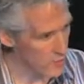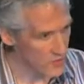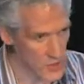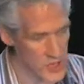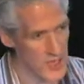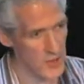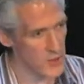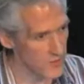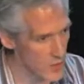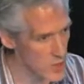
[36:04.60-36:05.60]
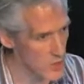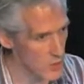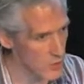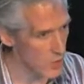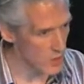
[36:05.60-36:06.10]
reviews you get in your first year
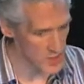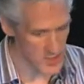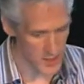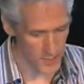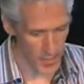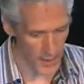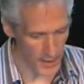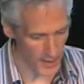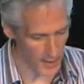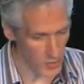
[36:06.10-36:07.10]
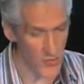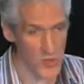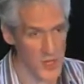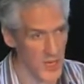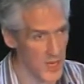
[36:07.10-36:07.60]
report, uh,
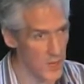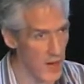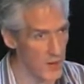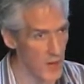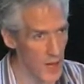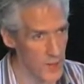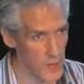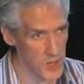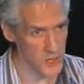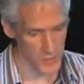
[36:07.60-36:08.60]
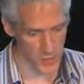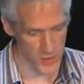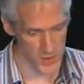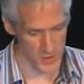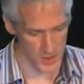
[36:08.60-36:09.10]
reviews you get about um, project
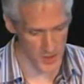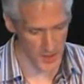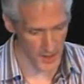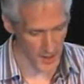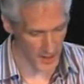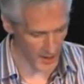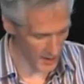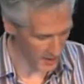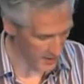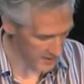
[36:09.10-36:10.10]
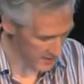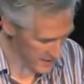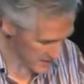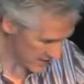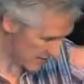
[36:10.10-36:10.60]
proposals. Uh,
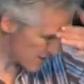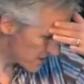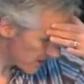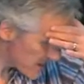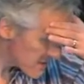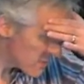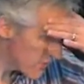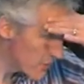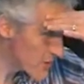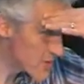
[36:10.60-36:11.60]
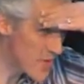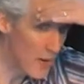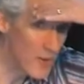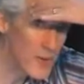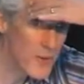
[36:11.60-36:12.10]
it's, it's so easy to fool
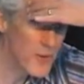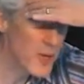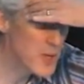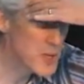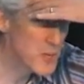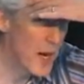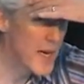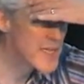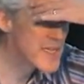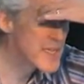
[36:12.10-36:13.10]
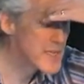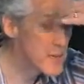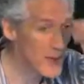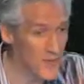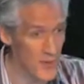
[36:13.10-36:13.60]
yourself. You've got lots of biases,
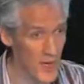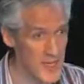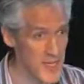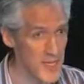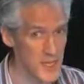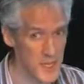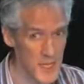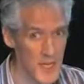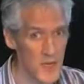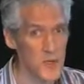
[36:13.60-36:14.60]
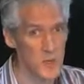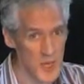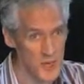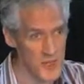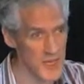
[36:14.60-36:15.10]
you love your ideas. It's
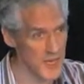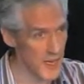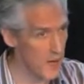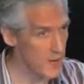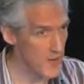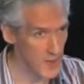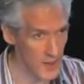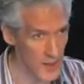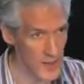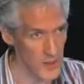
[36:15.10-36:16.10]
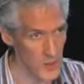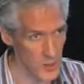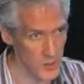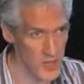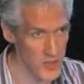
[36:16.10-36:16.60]
really good to get it out there. Your, your
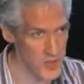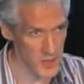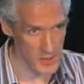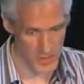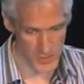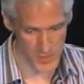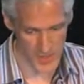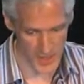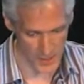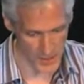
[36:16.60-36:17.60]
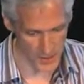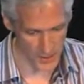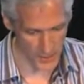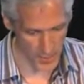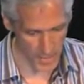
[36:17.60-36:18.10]
peers are going to be much more
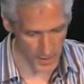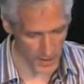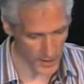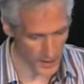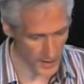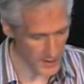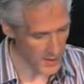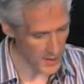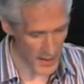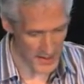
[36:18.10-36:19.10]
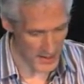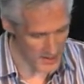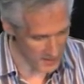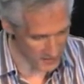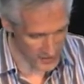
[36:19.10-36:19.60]
skeptical. Uh, and,
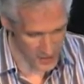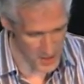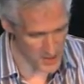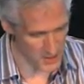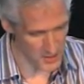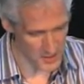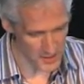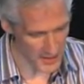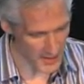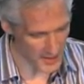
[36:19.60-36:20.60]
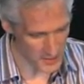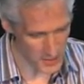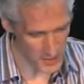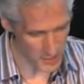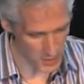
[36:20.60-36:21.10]
and failures are good. Uh,
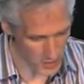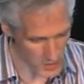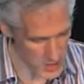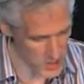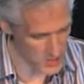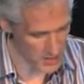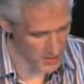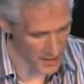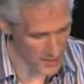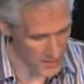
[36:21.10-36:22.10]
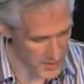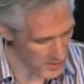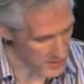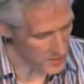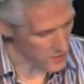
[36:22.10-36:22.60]
you know, you can just, I, I, mean,
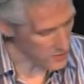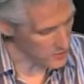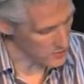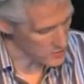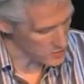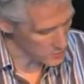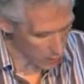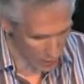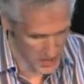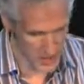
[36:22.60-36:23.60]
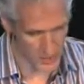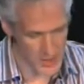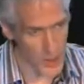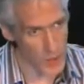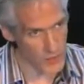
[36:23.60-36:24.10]
you, you almost always
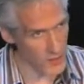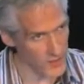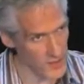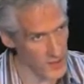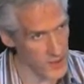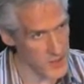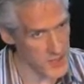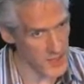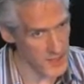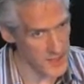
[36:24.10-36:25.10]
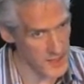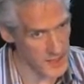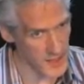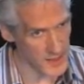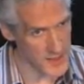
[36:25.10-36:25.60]
learn from your failures, and,
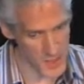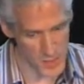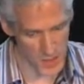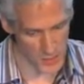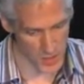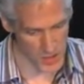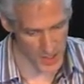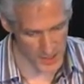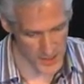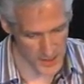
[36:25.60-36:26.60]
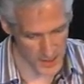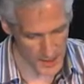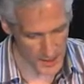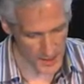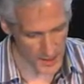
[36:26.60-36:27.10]
and that leads to better projects.
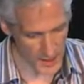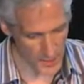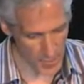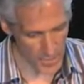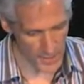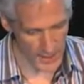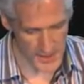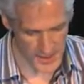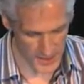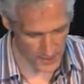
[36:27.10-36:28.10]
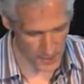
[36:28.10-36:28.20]
Uh, and uh,